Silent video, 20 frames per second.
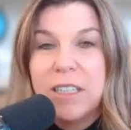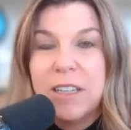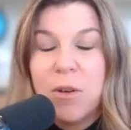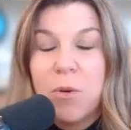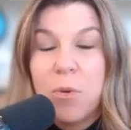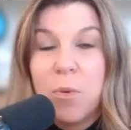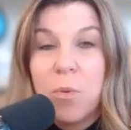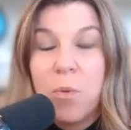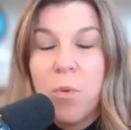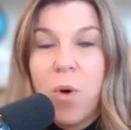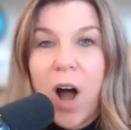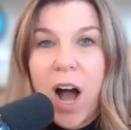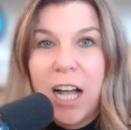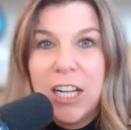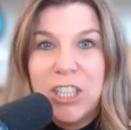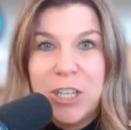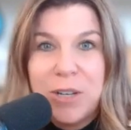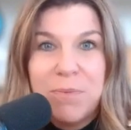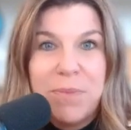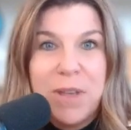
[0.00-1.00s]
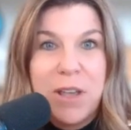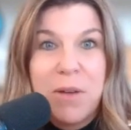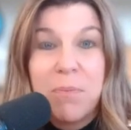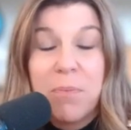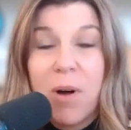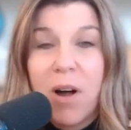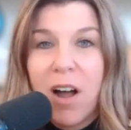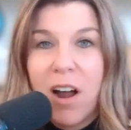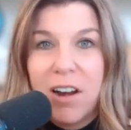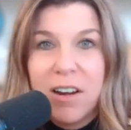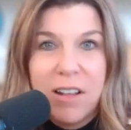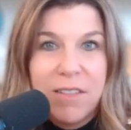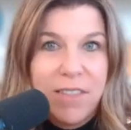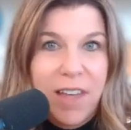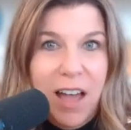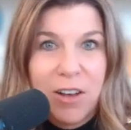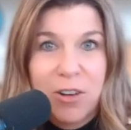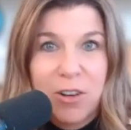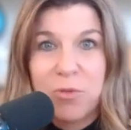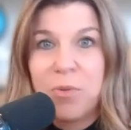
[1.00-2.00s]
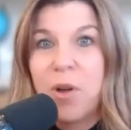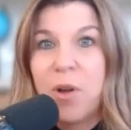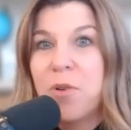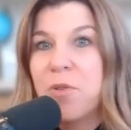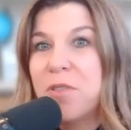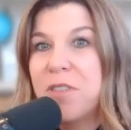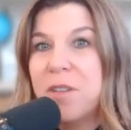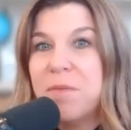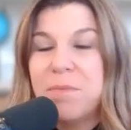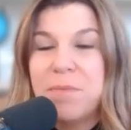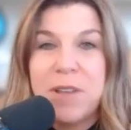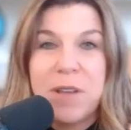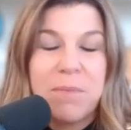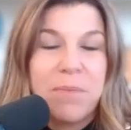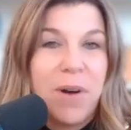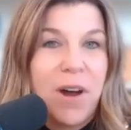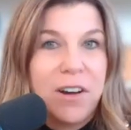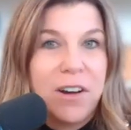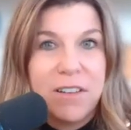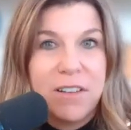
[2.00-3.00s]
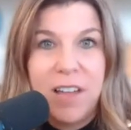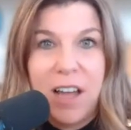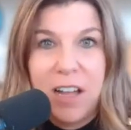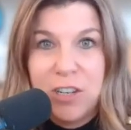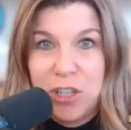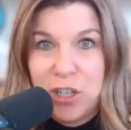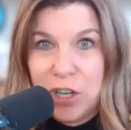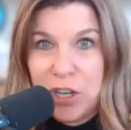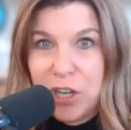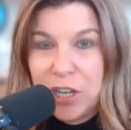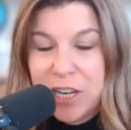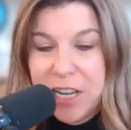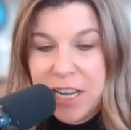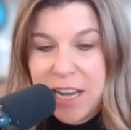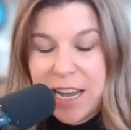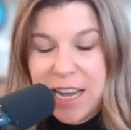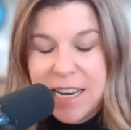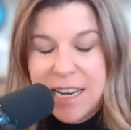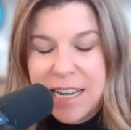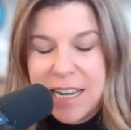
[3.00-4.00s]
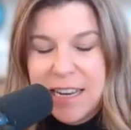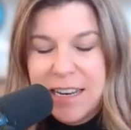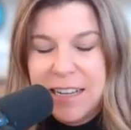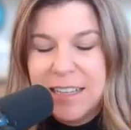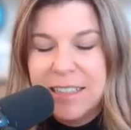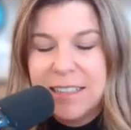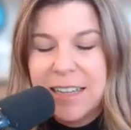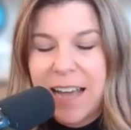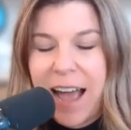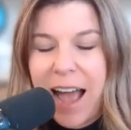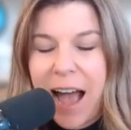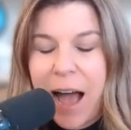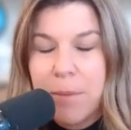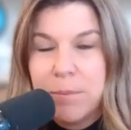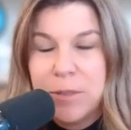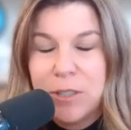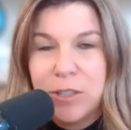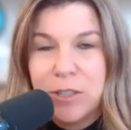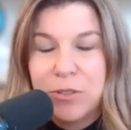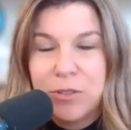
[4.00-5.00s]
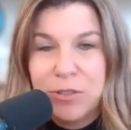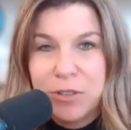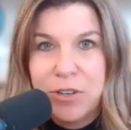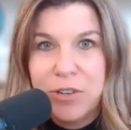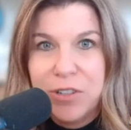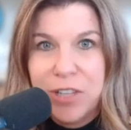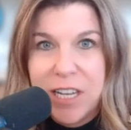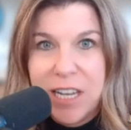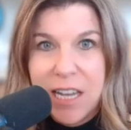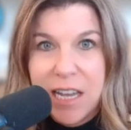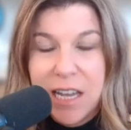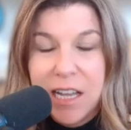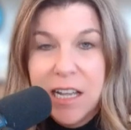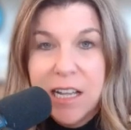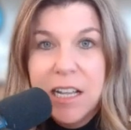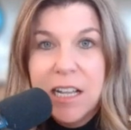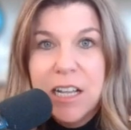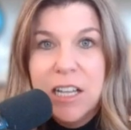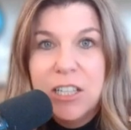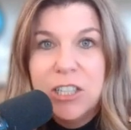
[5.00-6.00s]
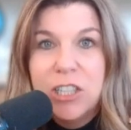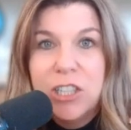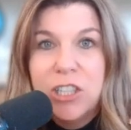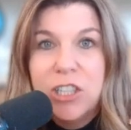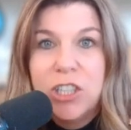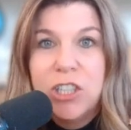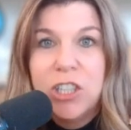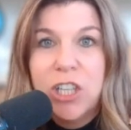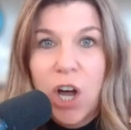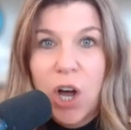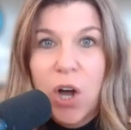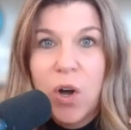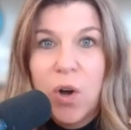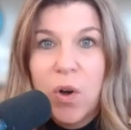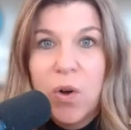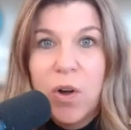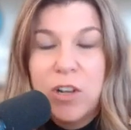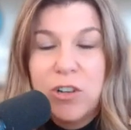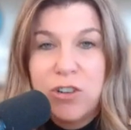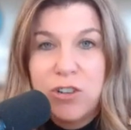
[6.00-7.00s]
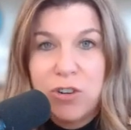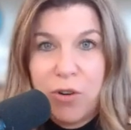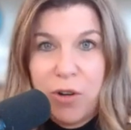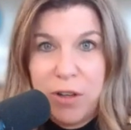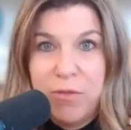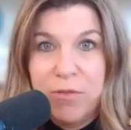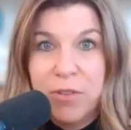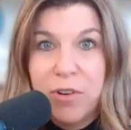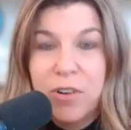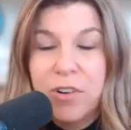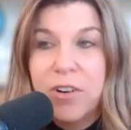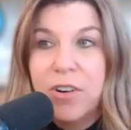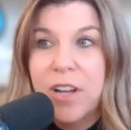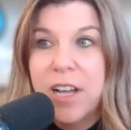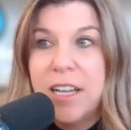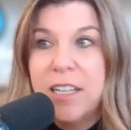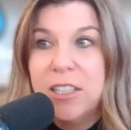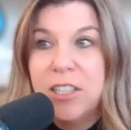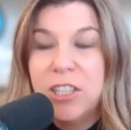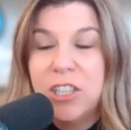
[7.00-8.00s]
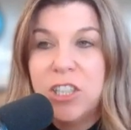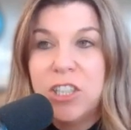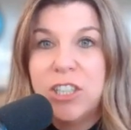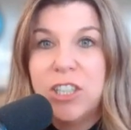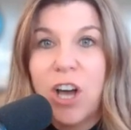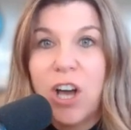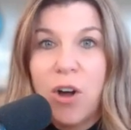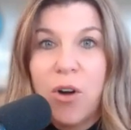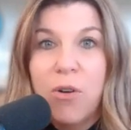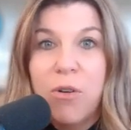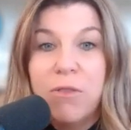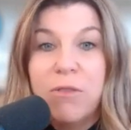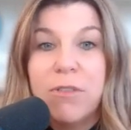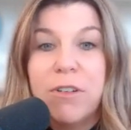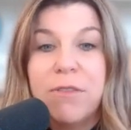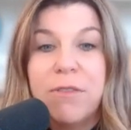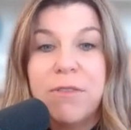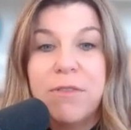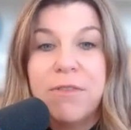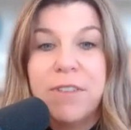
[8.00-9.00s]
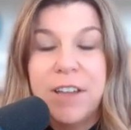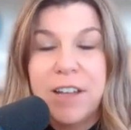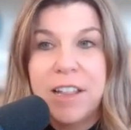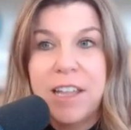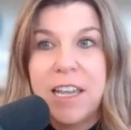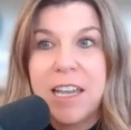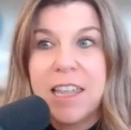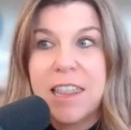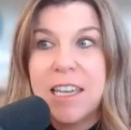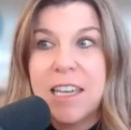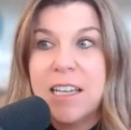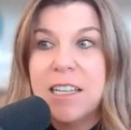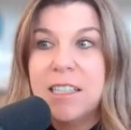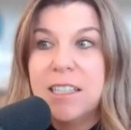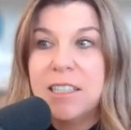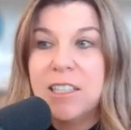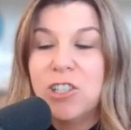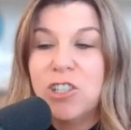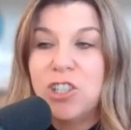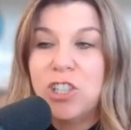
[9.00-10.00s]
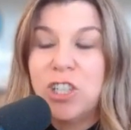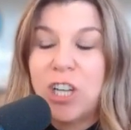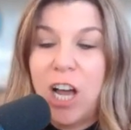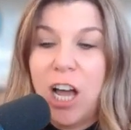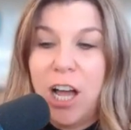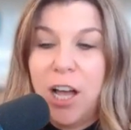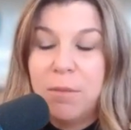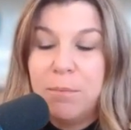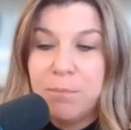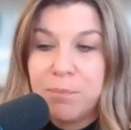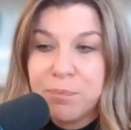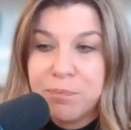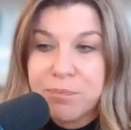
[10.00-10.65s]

watch and be a part of that growth and be a part of that journey. And it is absolutely so joyful and so fulfilling. This job